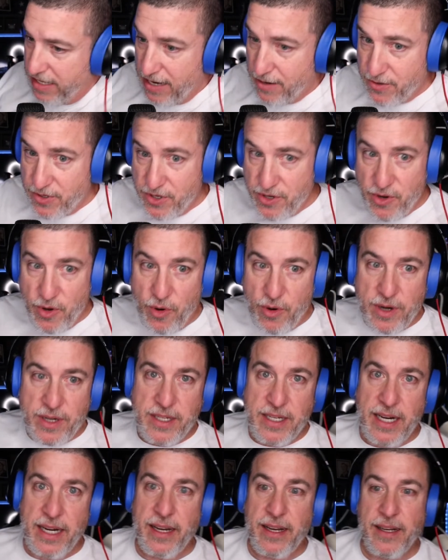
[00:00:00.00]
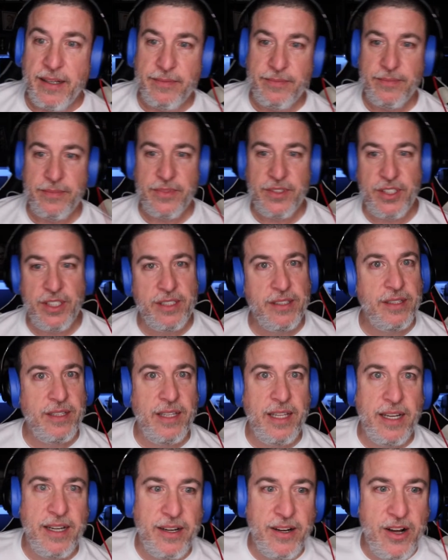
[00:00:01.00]
was Nora's idea. She
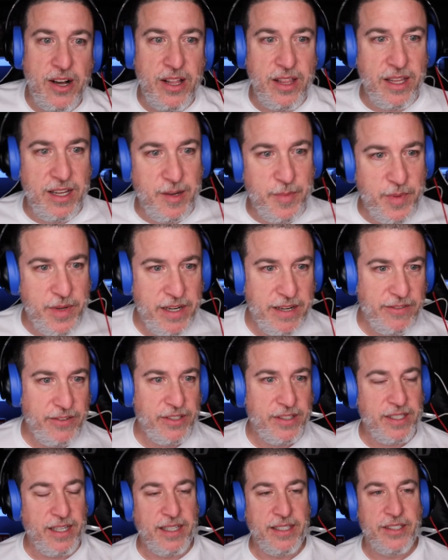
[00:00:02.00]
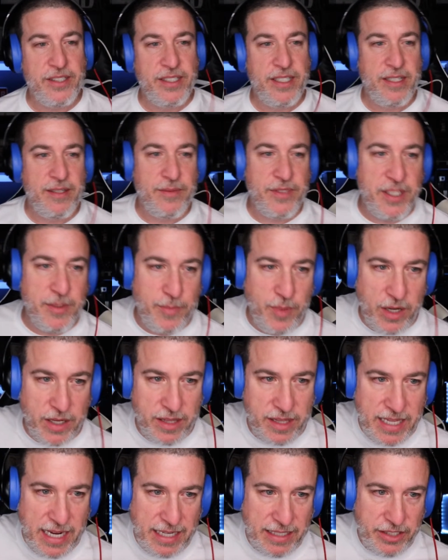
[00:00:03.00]
lit it all up and everything. She
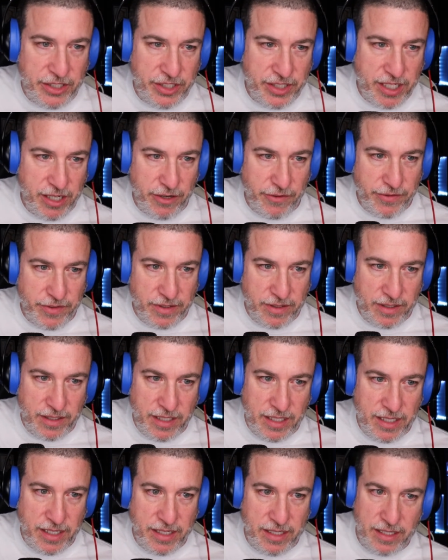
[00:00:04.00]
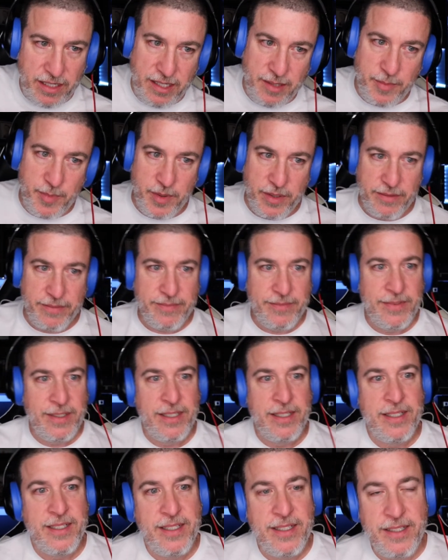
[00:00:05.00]
bought that shelf and lit it up, and
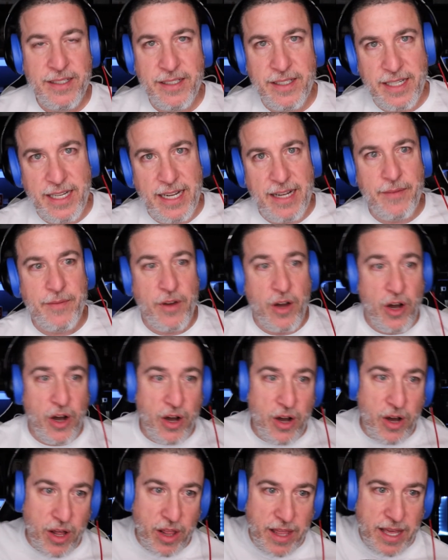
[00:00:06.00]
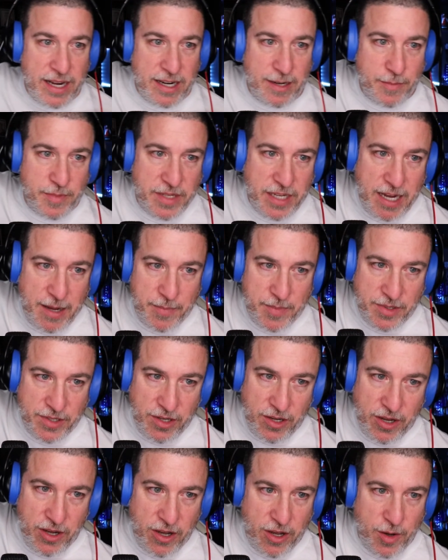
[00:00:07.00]
yeah, all that up top is
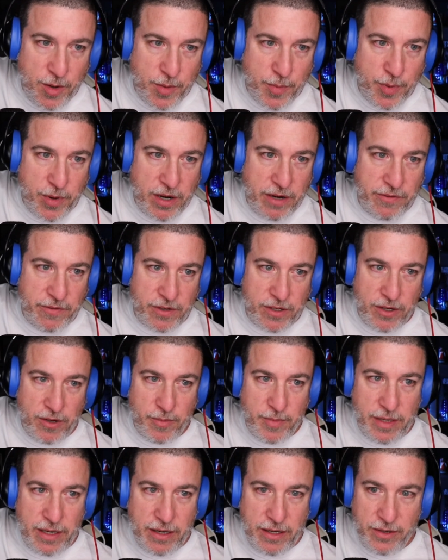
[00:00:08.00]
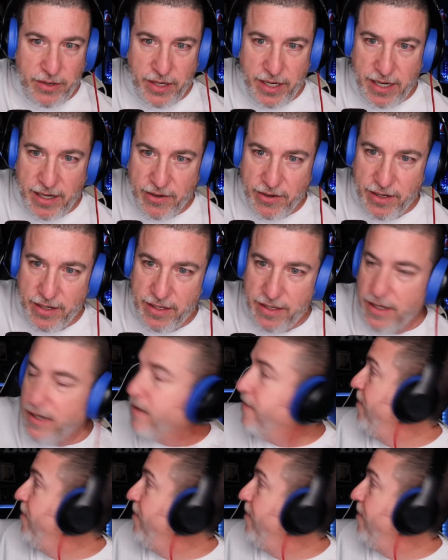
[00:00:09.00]
all Prideful Goat Barry on Deck right there.